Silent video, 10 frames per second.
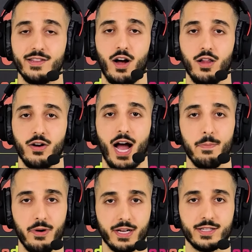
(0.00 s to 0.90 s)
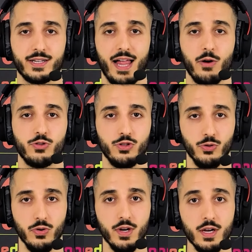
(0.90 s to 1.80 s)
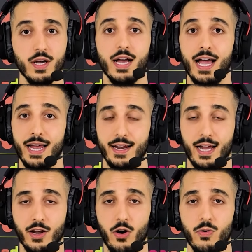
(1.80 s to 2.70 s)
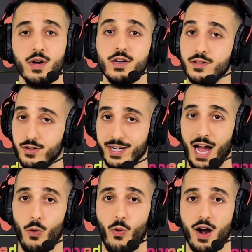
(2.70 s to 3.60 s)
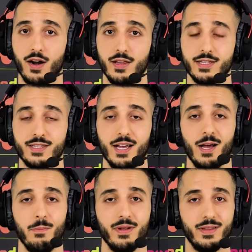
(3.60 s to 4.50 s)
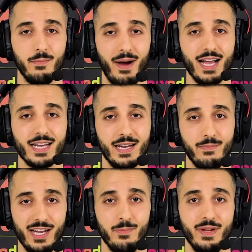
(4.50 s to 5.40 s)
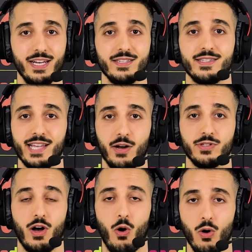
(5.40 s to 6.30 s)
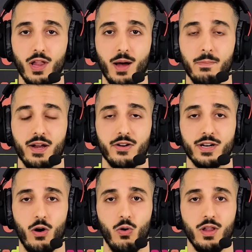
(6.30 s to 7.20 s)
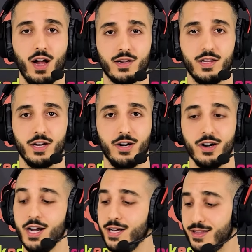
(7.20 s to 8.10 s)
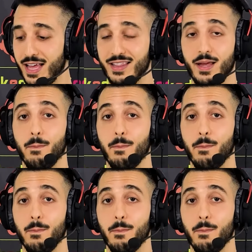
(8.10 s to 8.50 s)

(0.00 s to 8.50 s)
HyperX Cloud 2. And I know they're not wireless, but the mic, in my opinion, sounds a whole lot better and a whole lot clearer than the